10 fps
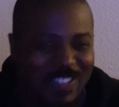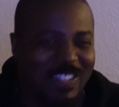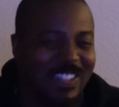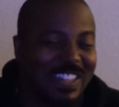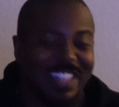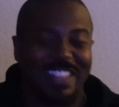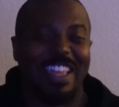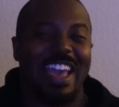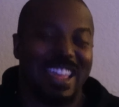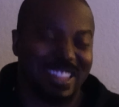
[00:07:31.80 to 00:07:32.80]
look at
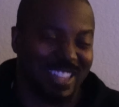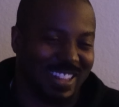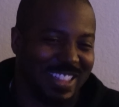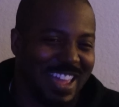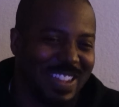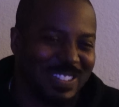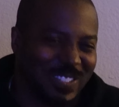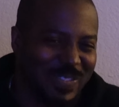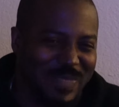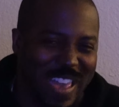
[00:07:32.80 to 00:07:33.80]
that, like that,
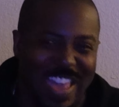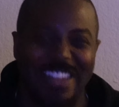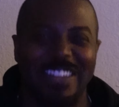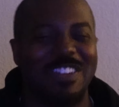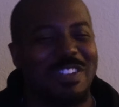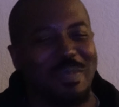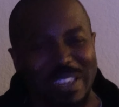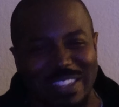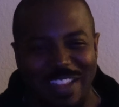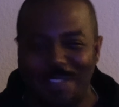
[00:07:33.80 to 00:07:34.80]
oh man, you know what I
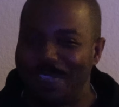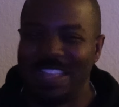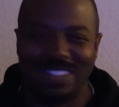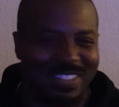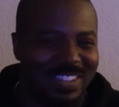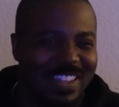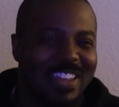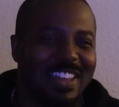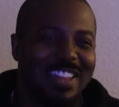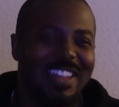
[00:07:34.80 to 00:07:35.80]
mean? Like
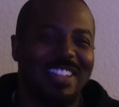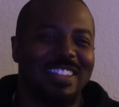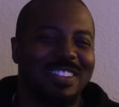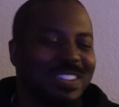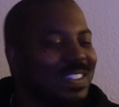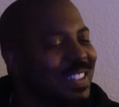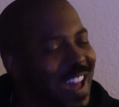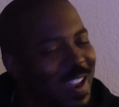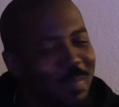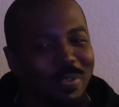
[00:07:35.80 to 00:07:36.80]
there's a
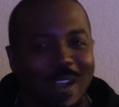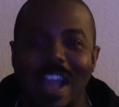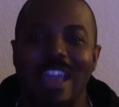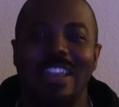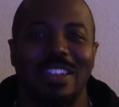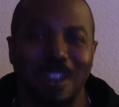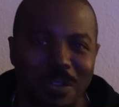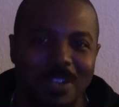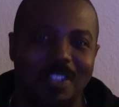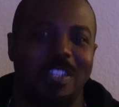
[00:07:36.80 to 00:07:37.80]
lot of pride in
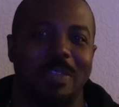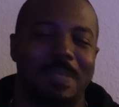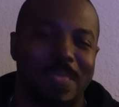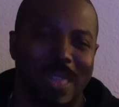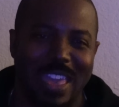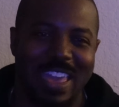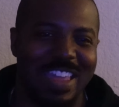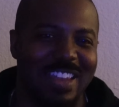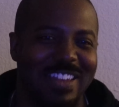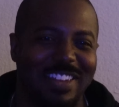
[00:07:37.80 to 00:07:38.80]
ownership.
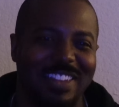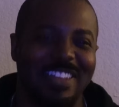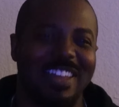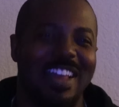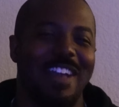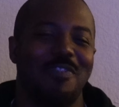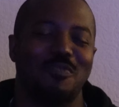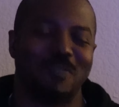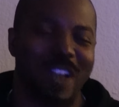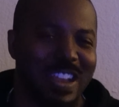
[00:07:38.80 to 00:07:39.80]
And
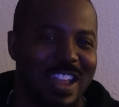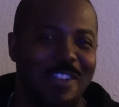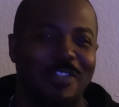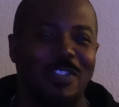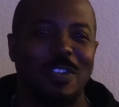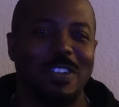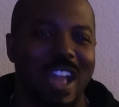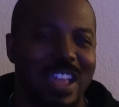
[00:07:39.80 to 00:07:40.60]
right now, Ford,